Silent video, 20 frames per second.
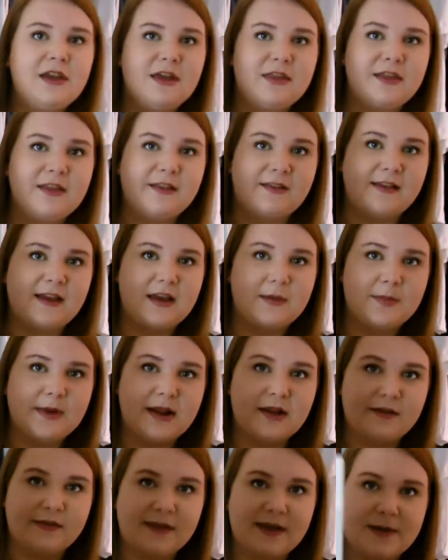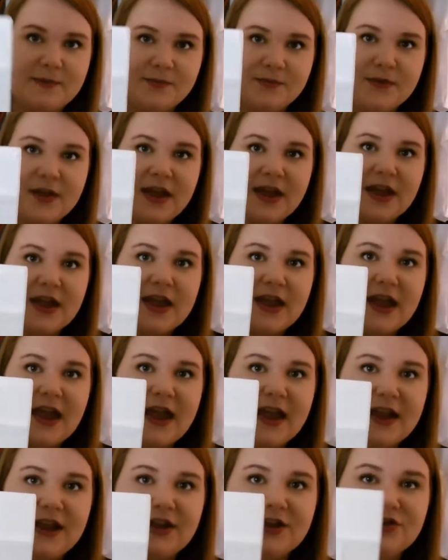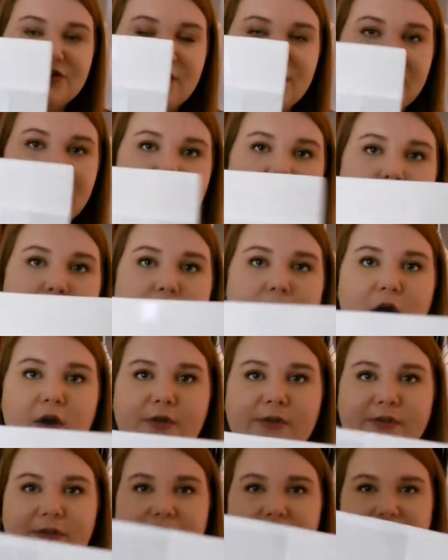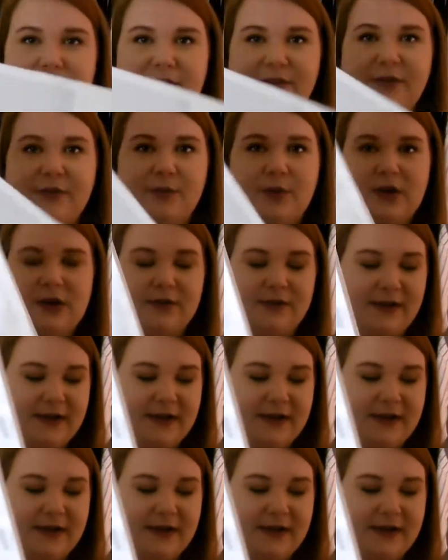that's how you pronounce it, a Drona box. So this is what it looks